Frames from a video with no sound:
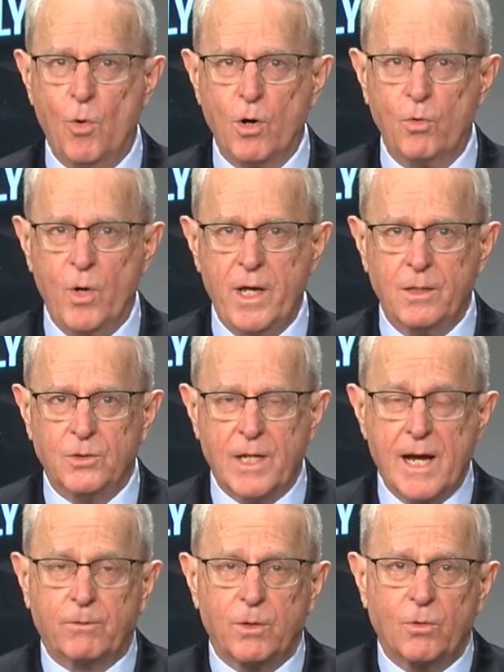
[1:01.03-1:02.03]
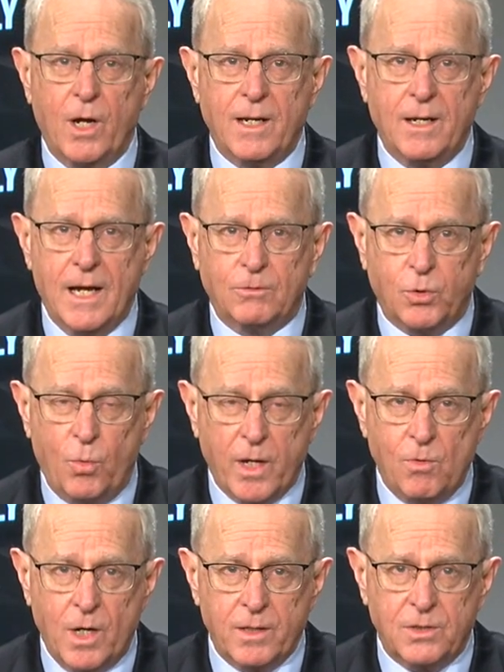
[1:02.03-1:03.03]
more wins. Akron right now
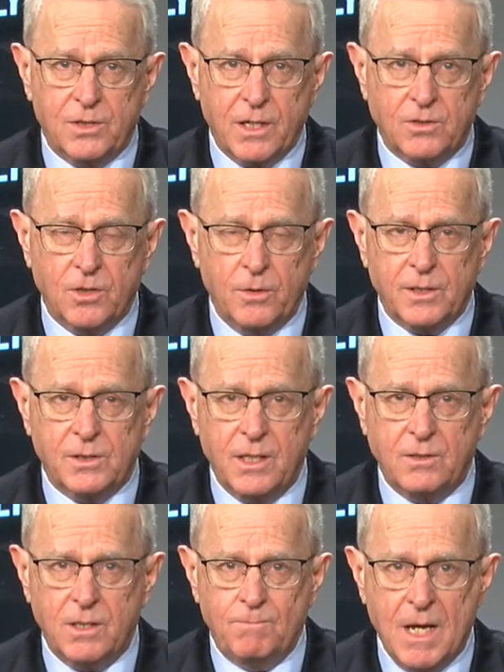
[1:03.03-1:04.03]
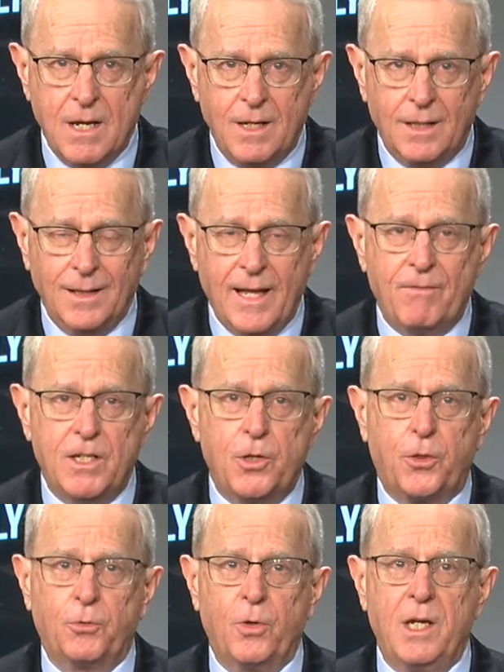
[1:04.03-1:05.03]
21-6 on the season,
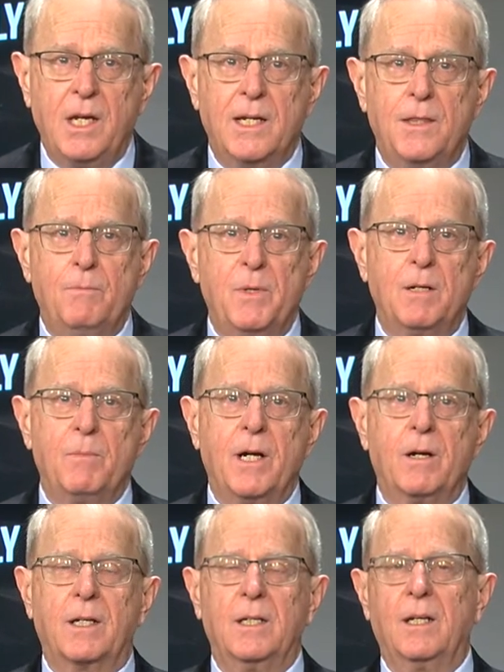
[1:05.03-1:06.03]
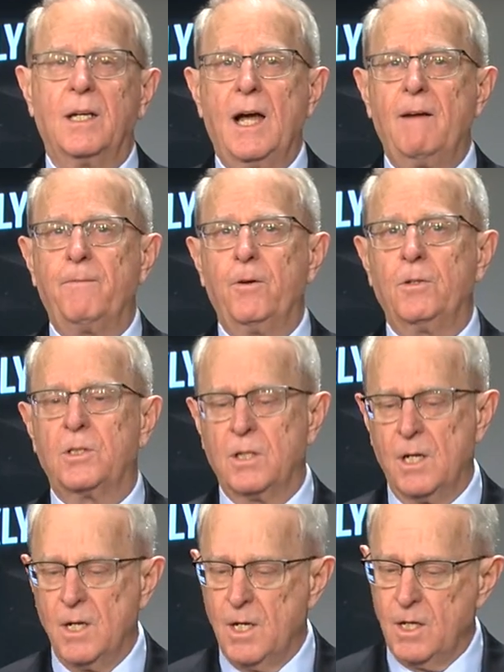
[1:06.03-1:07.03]
11-3 in the Mid-American Conference.
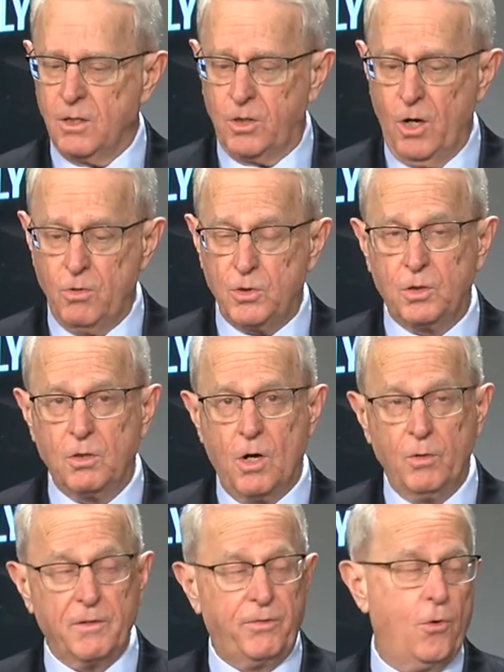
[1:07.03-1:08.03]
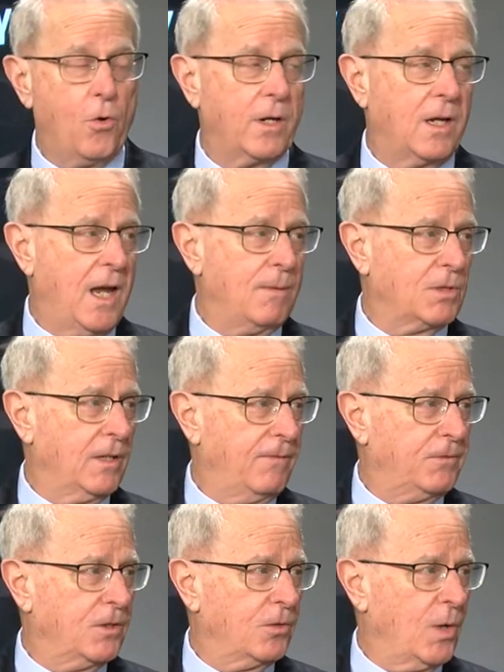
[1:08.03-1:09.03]
Coach, only four games
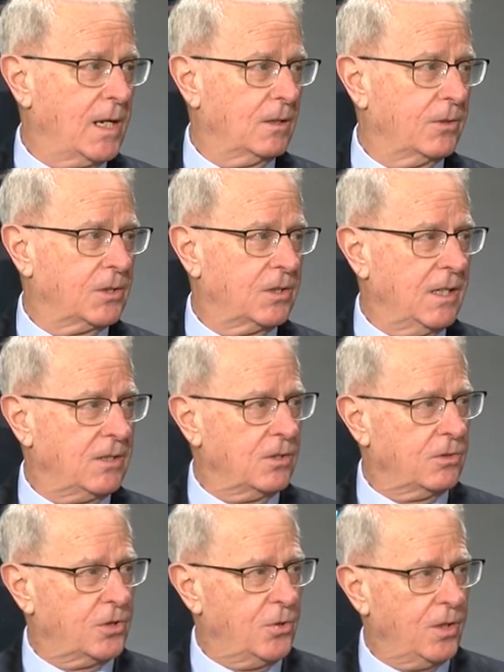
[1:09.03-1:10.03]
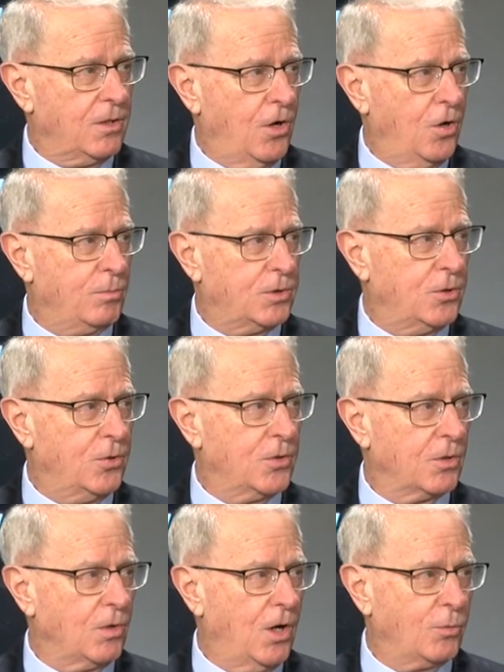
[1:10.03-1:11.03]
left in the regular season, two at home, two on
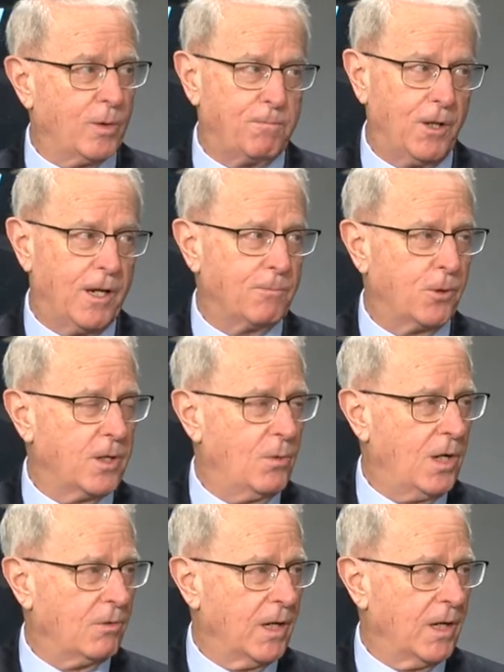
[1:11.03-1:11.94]
the road. We're playing pretty well